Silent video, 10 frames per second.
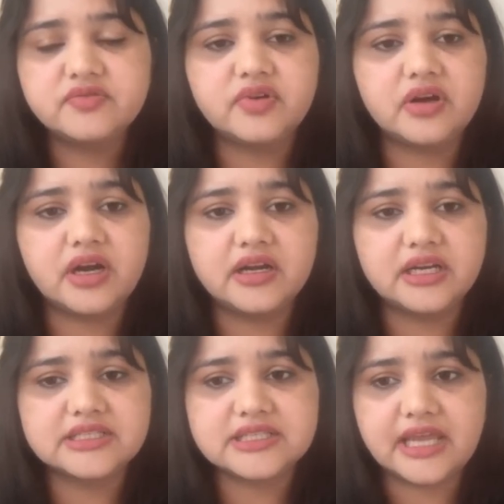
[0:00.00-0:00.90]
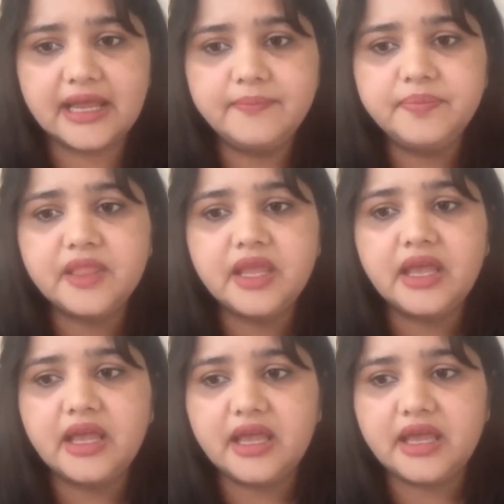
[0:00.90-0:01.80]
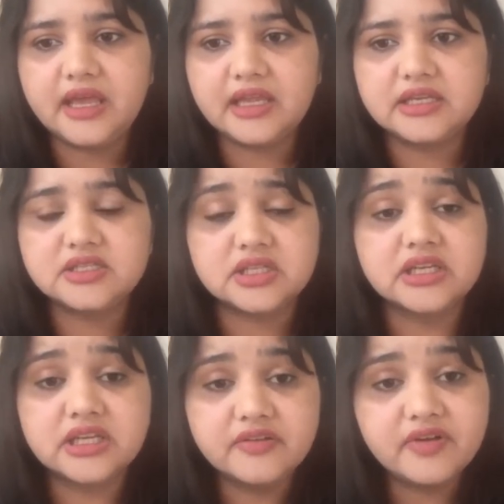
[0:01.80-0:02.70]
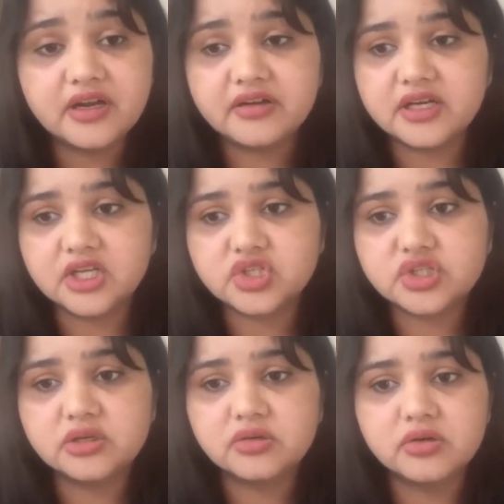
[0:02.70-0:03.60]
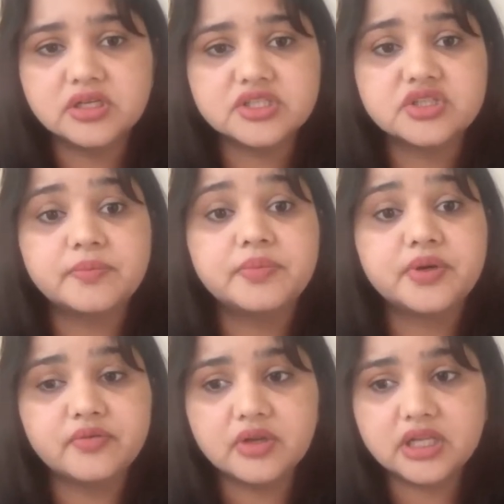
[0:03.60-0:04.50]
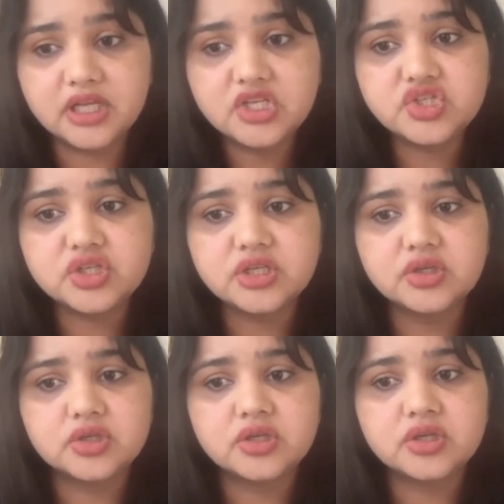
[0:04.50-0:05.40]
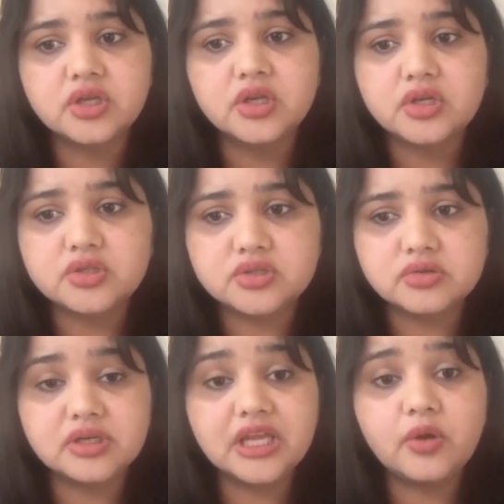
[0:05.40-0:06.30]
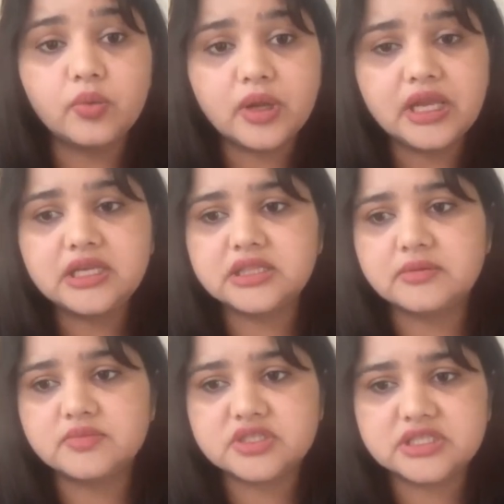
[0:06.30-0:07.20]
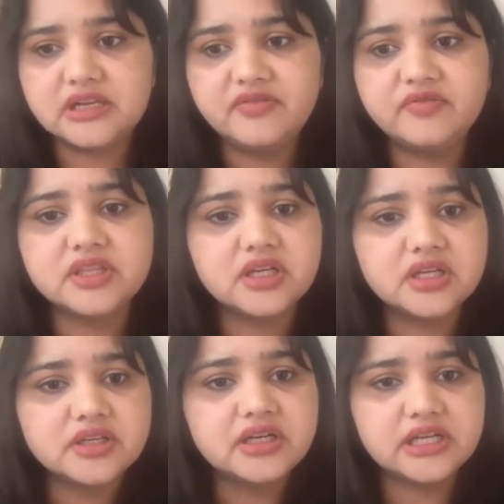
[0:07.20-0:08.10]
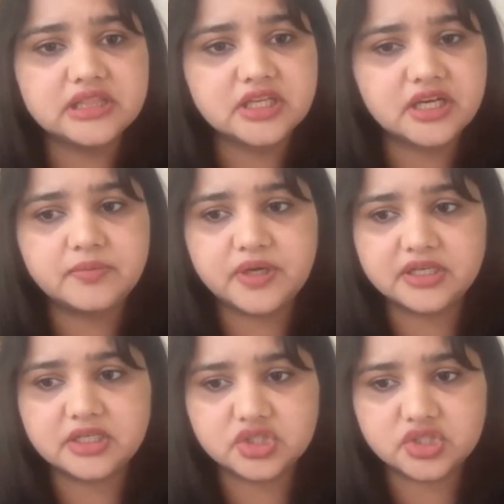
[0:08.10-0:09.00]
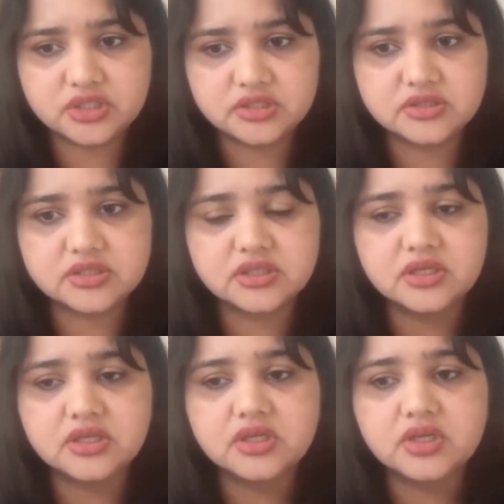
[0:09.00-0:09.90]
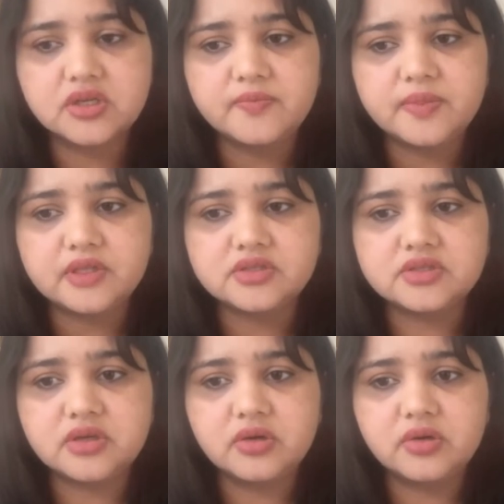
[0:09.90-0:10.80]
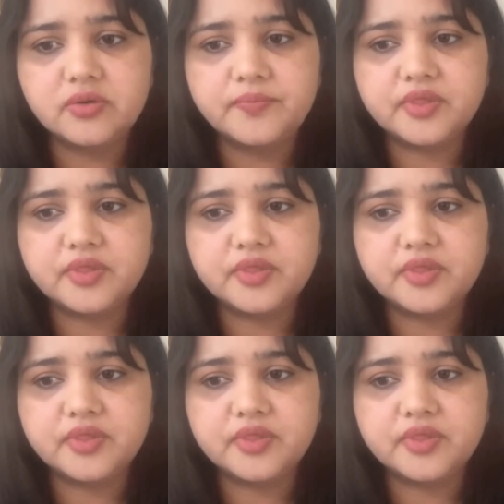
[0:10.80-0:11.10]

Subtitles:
for our exam and give our credential holders the privilege to equate themselves with other healthcare practitioners. So